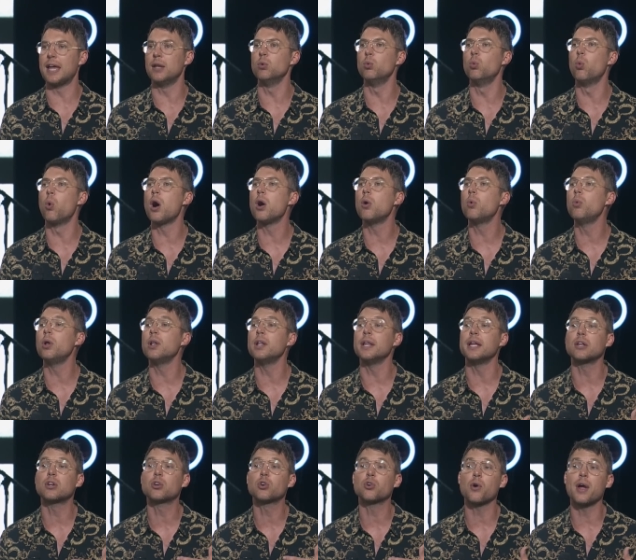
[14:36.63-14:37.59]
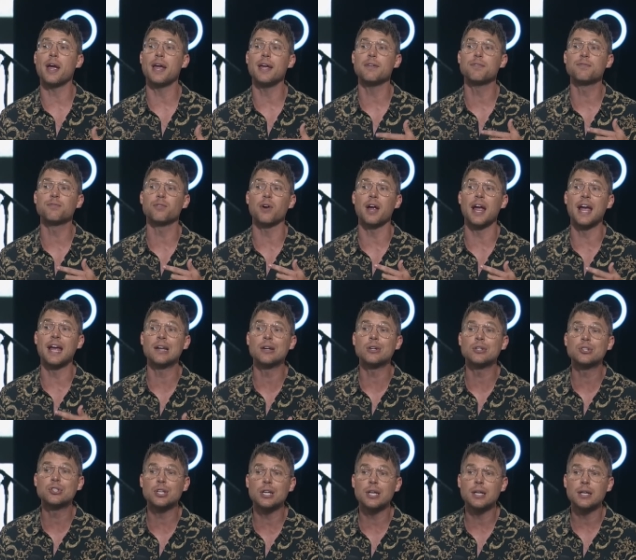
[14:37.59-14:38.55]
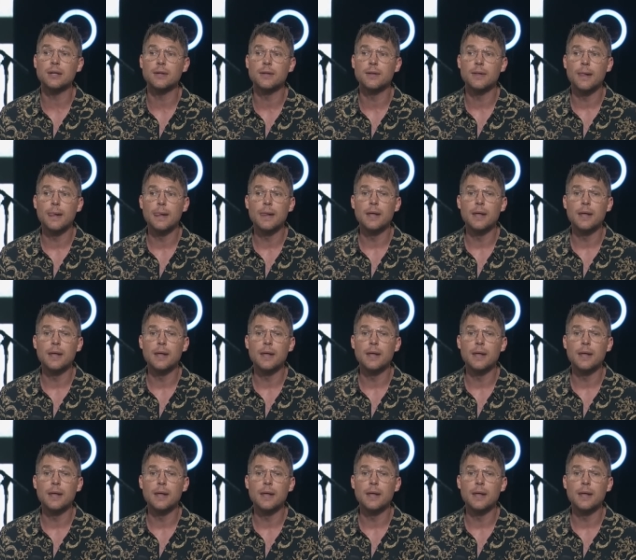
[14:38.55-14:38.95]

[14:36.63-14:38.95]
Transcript: And what will it crave for energy?